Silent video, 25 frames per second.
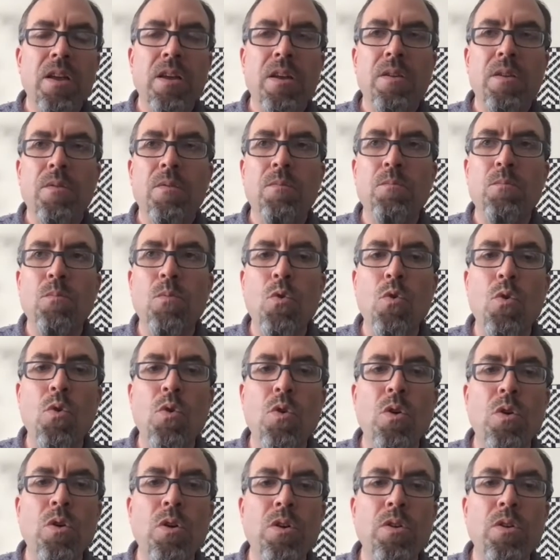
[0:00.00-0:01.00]

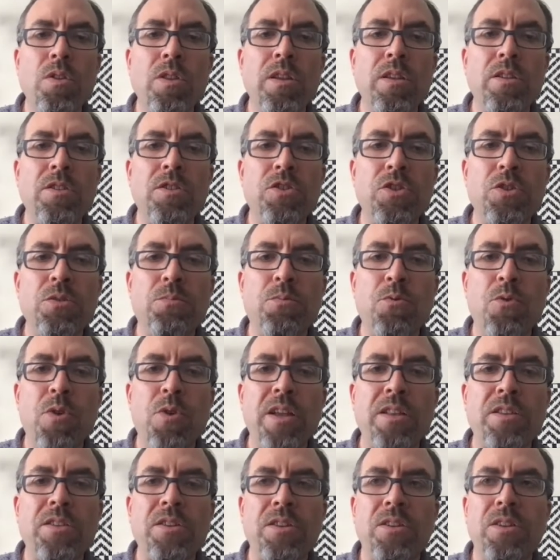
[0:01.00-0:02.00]
more than 2
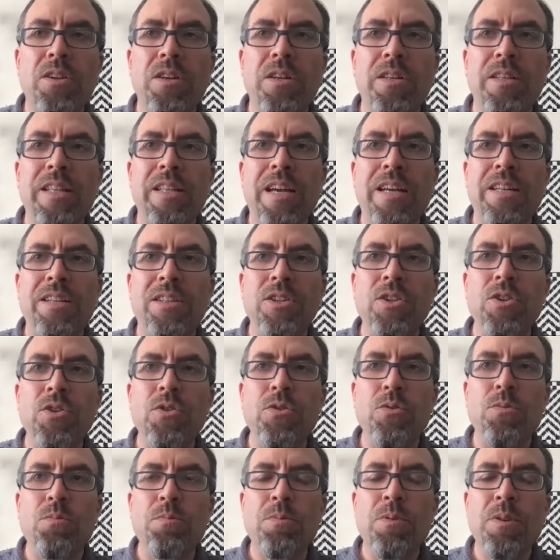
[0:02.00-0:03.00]
points along that
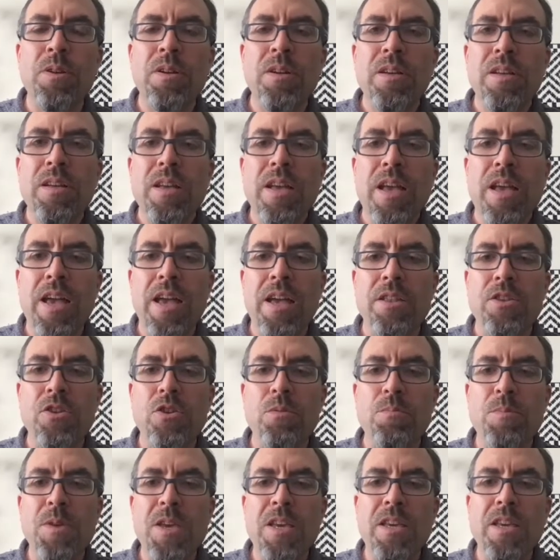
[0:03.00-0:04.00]
loop, and you
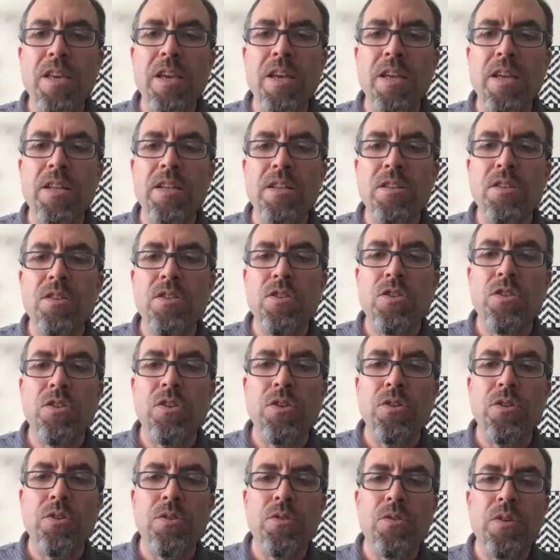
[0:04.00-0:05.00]
begin
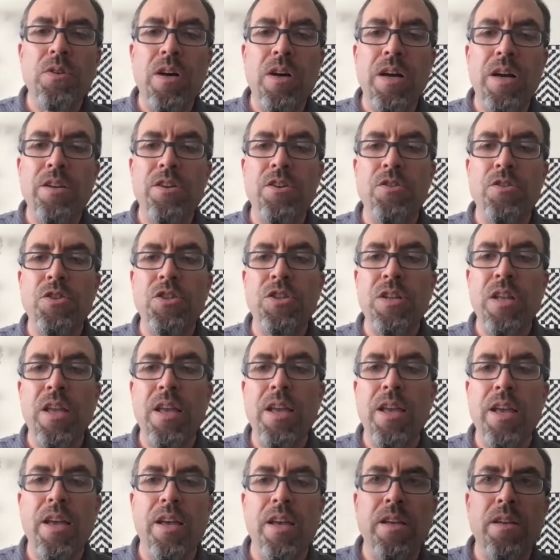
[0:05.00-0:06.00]
to
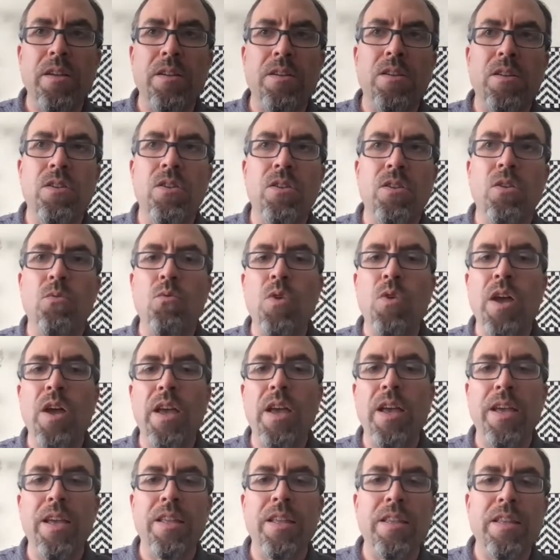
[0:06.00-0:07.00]
understand the
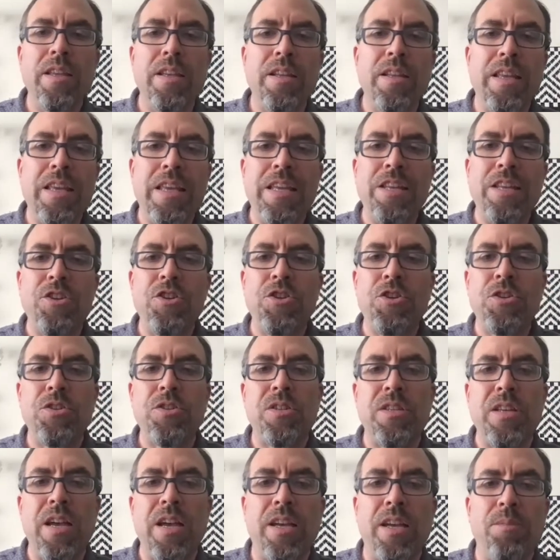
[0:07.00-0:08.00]
way that each
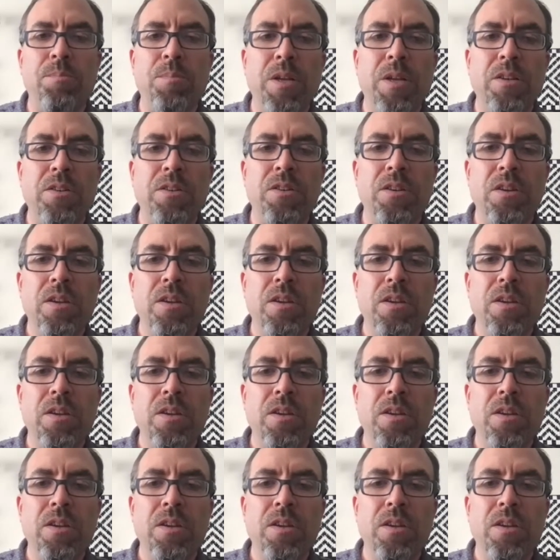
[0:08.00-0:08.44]
segment